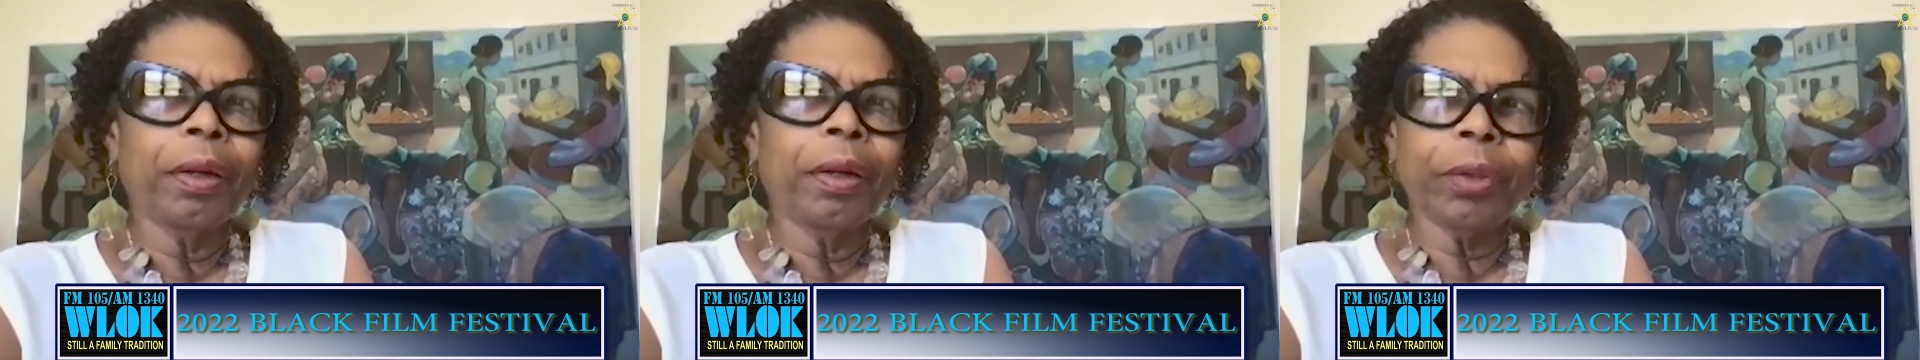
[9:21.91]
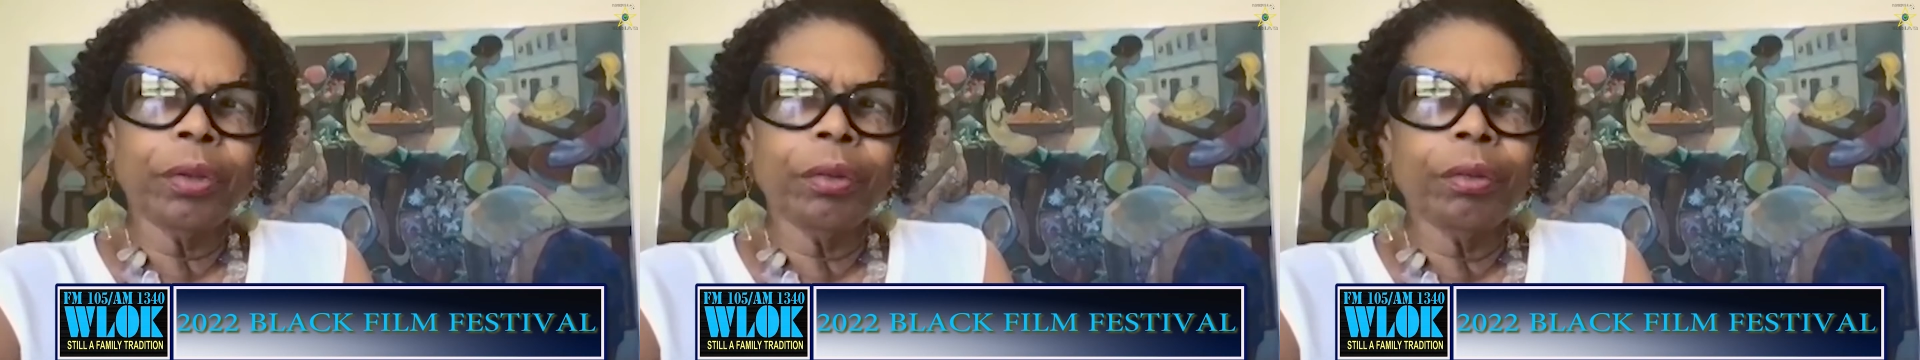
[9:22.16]

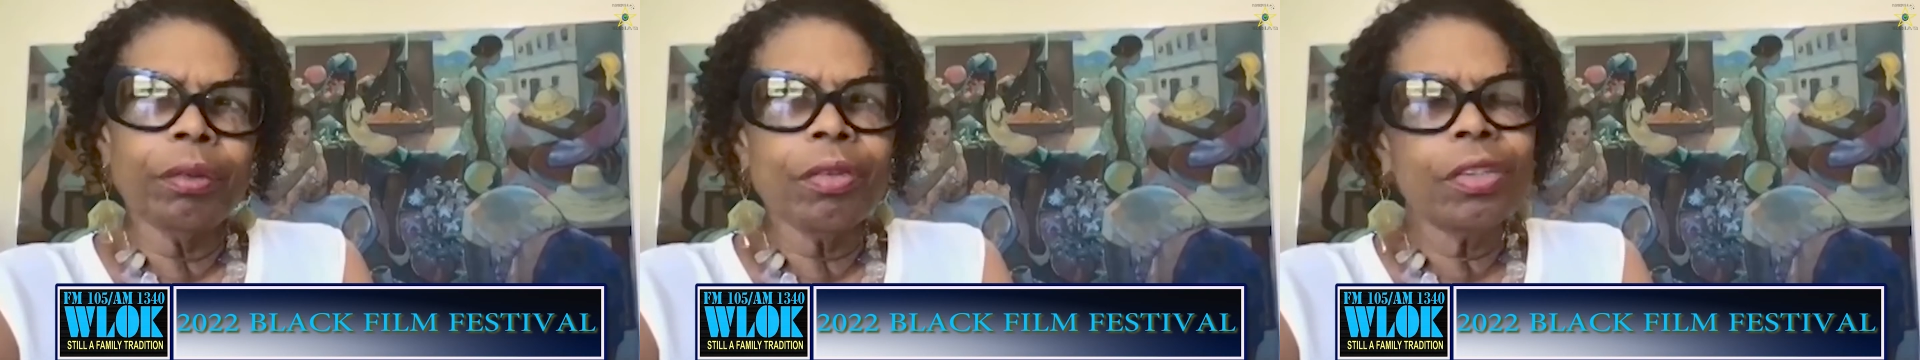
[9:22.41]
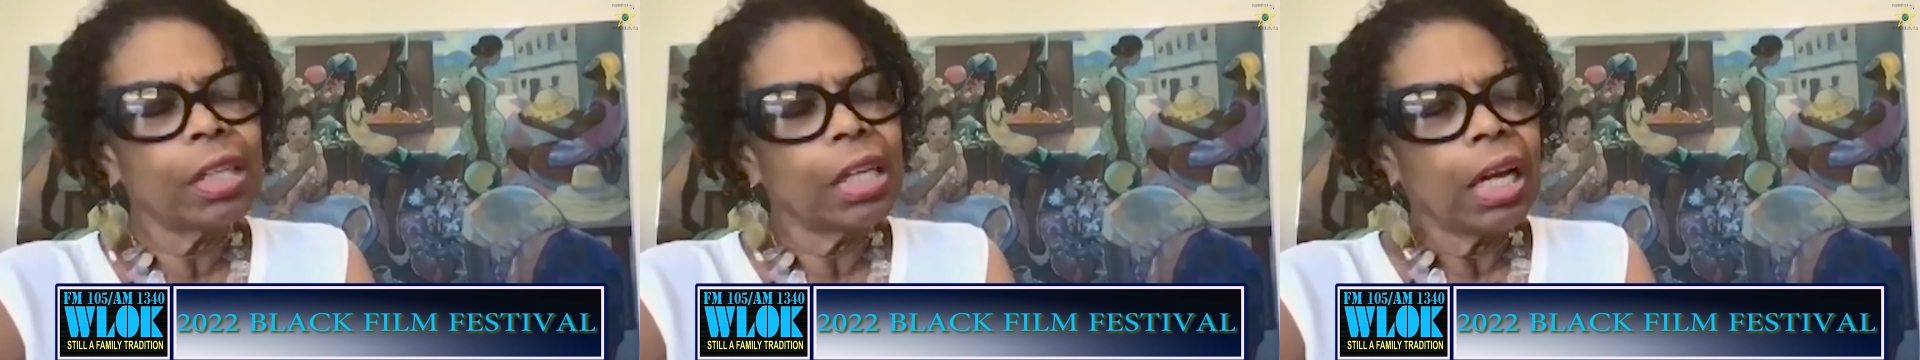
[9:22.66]

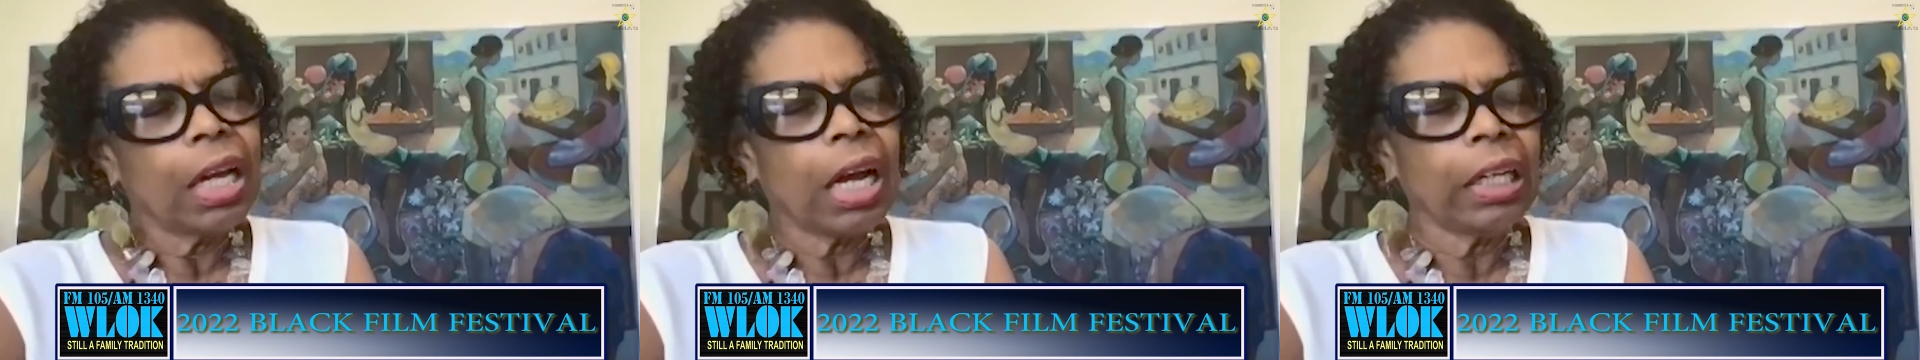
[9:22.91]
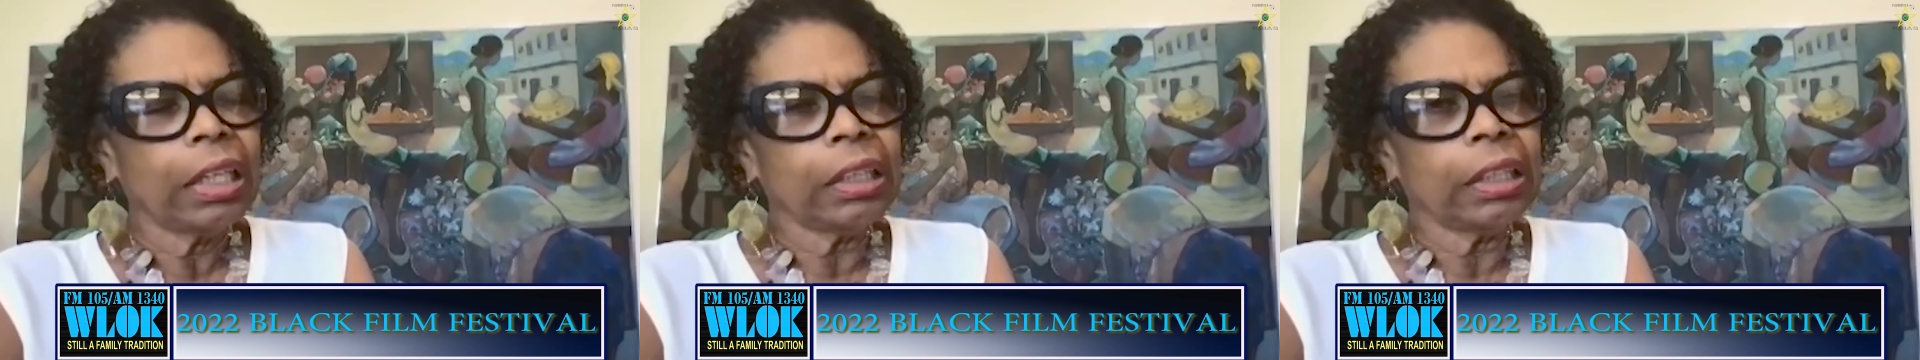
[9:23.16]
blues,
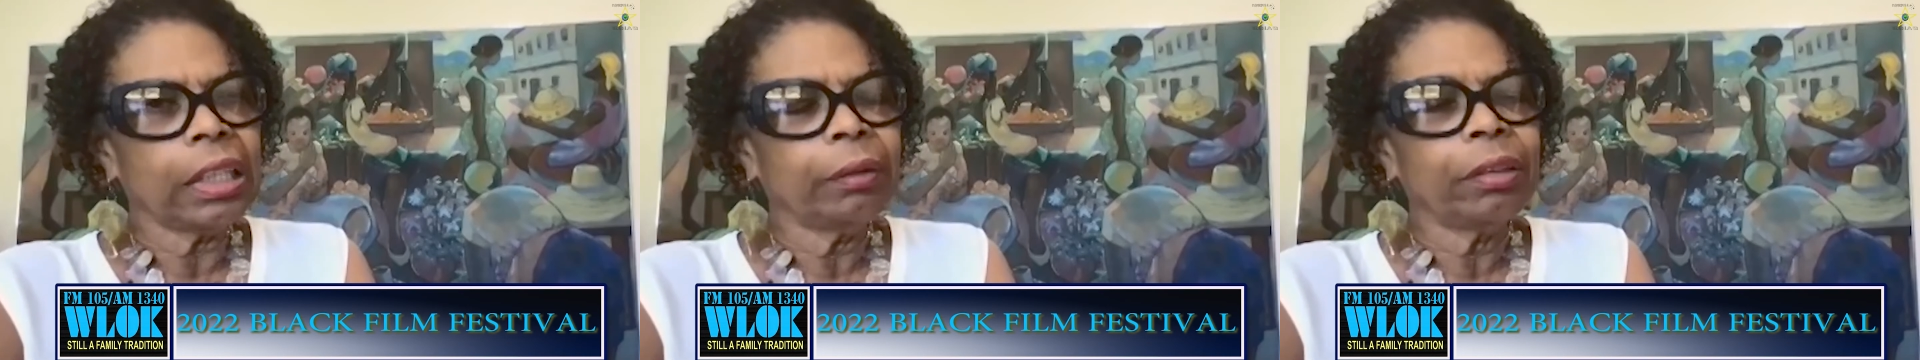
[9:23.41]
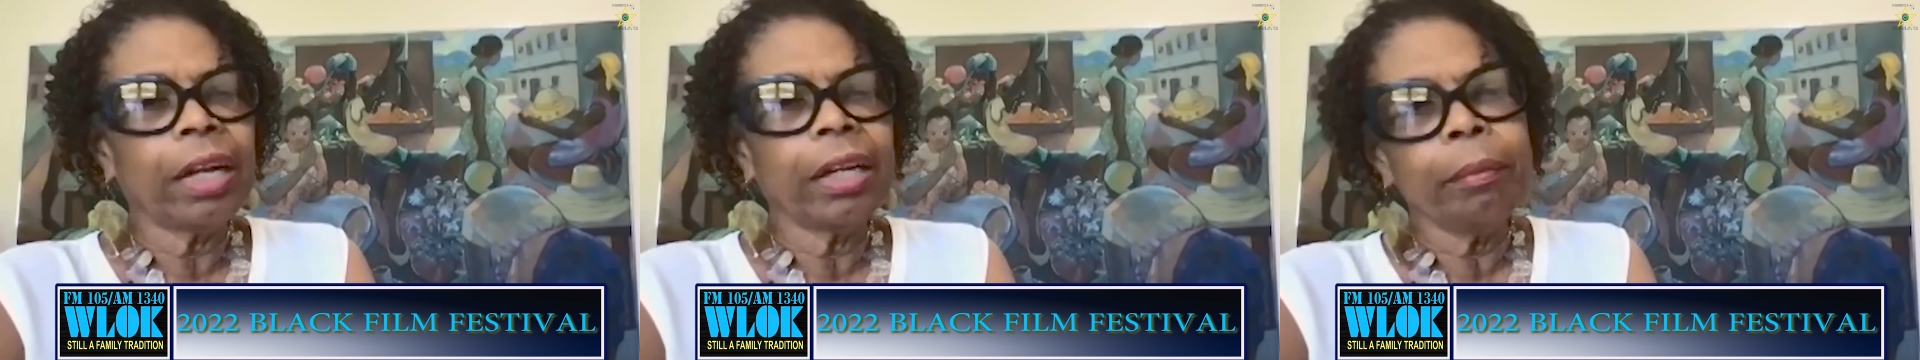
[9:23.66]
uh,
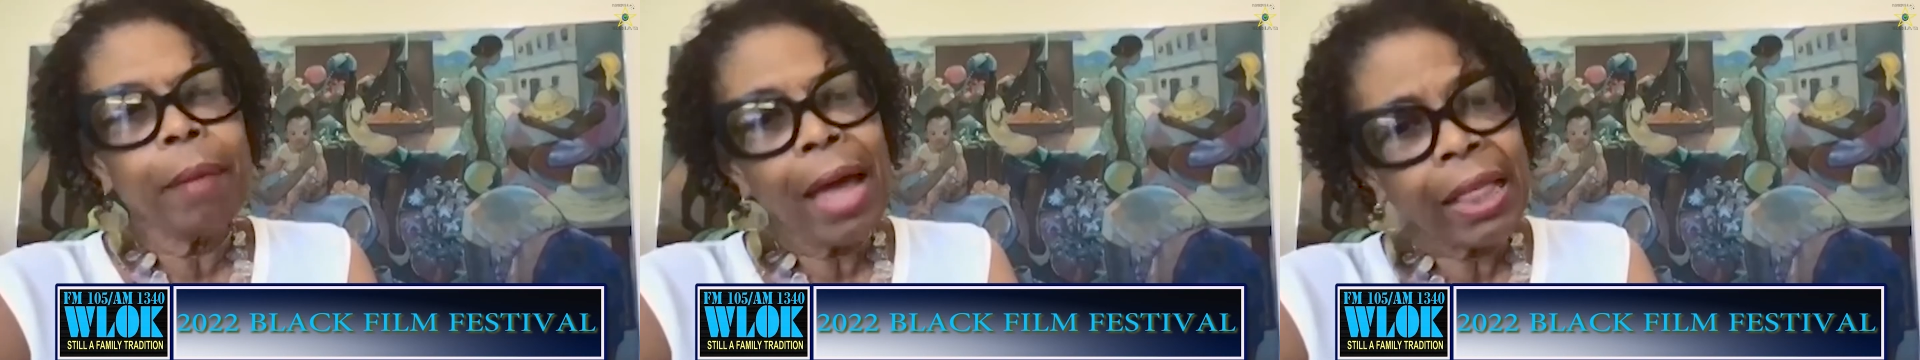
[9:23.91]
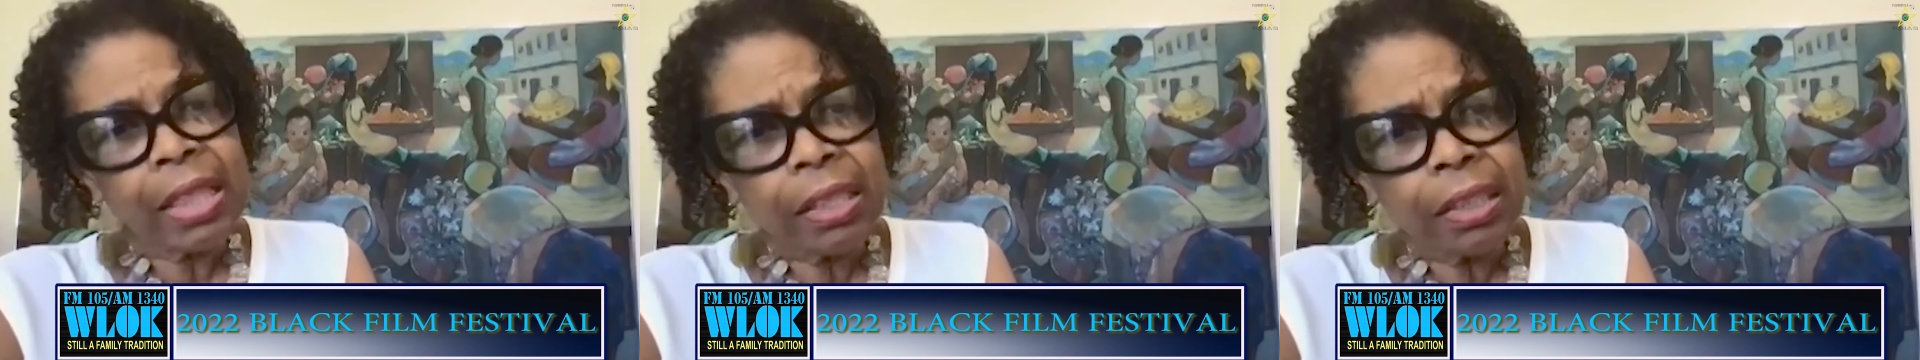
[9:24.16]
like Johnny
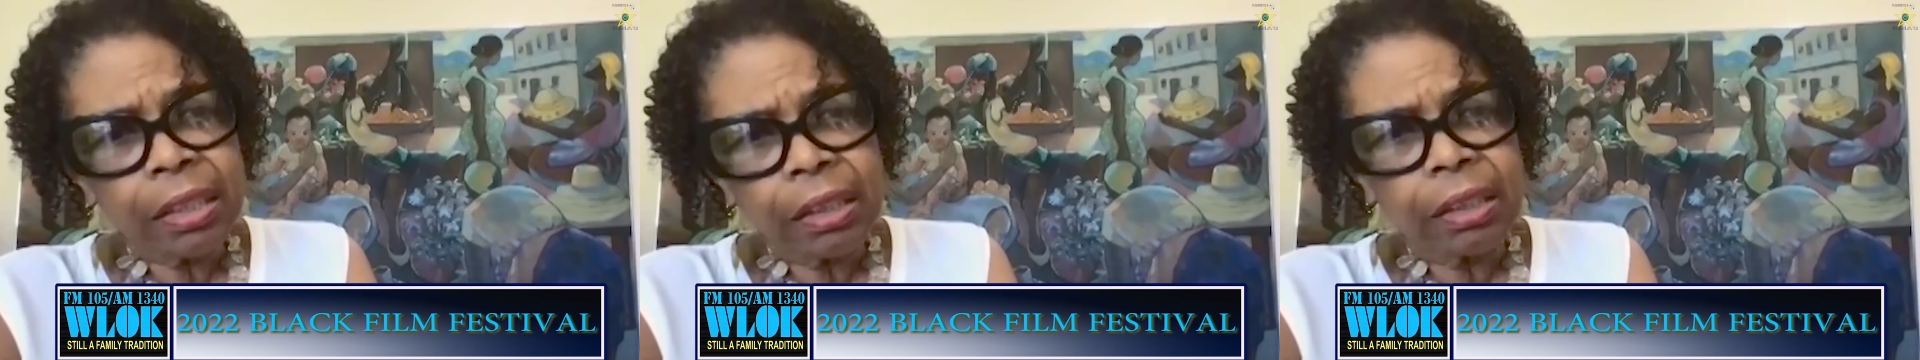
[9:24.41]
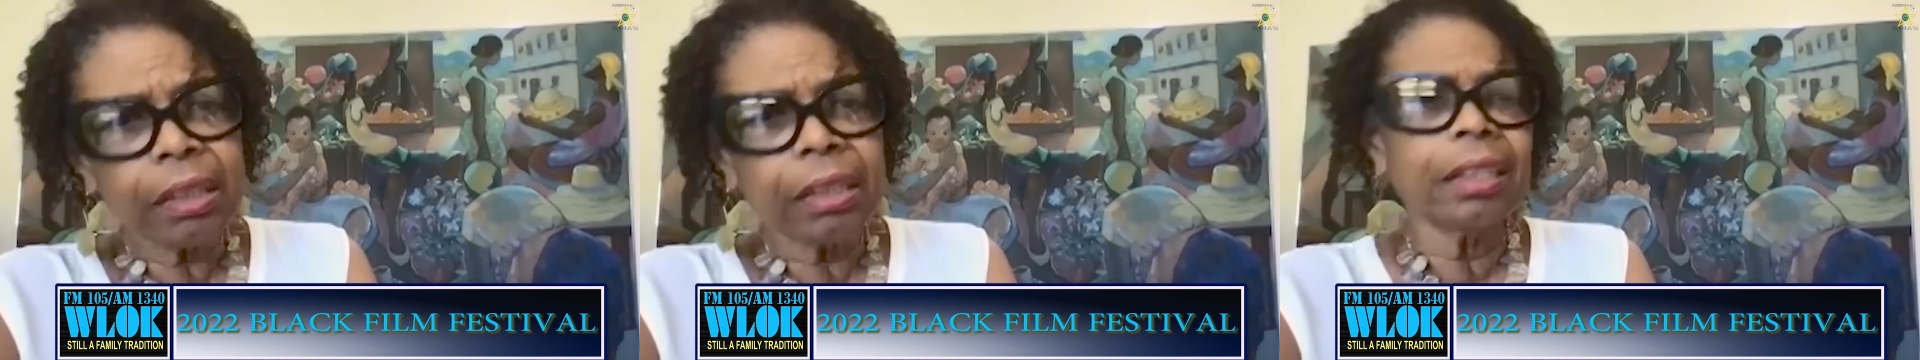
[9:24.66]

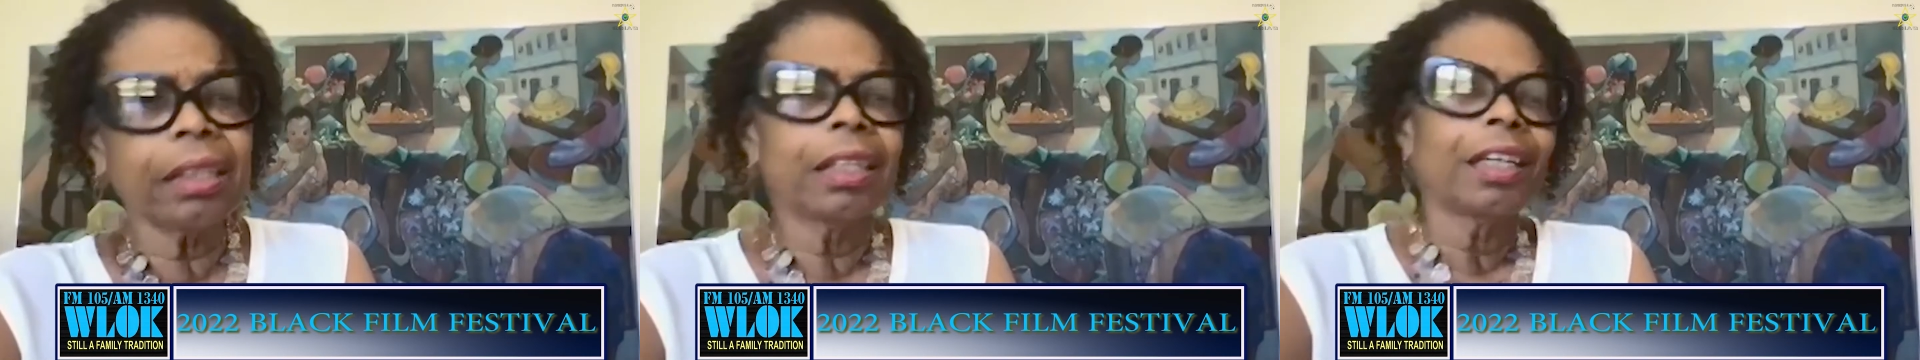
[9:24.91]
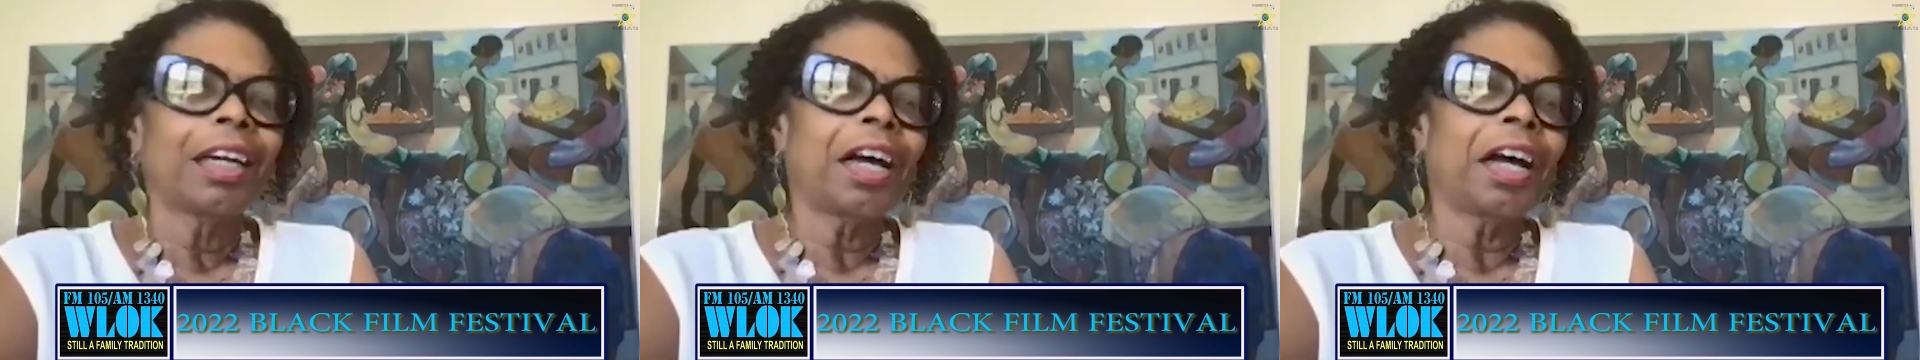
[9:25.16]
Mathis,
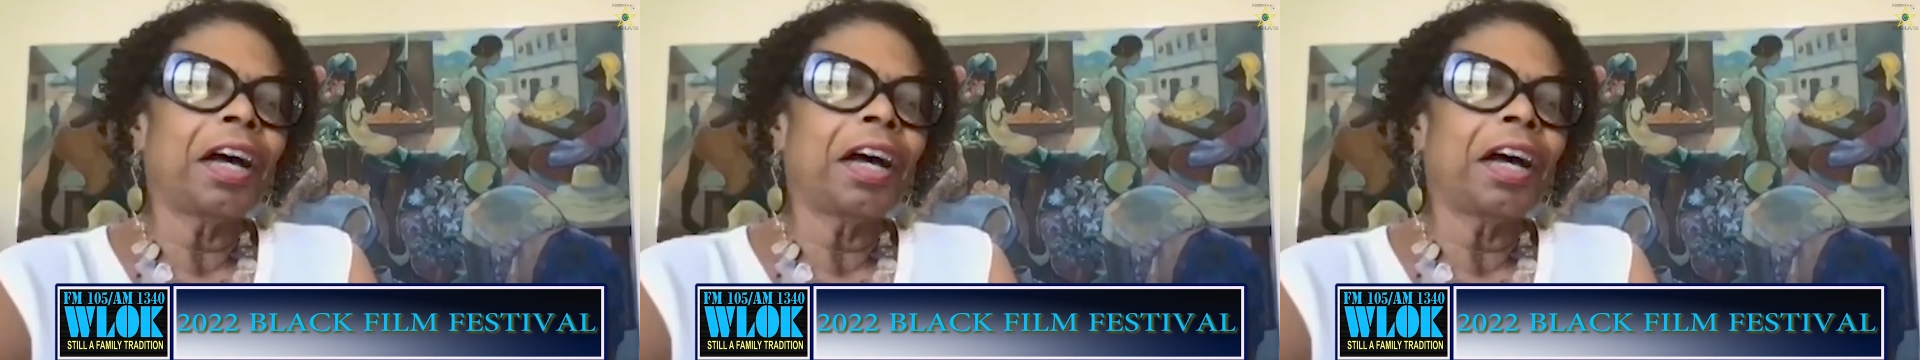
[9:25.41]
mm-hmm.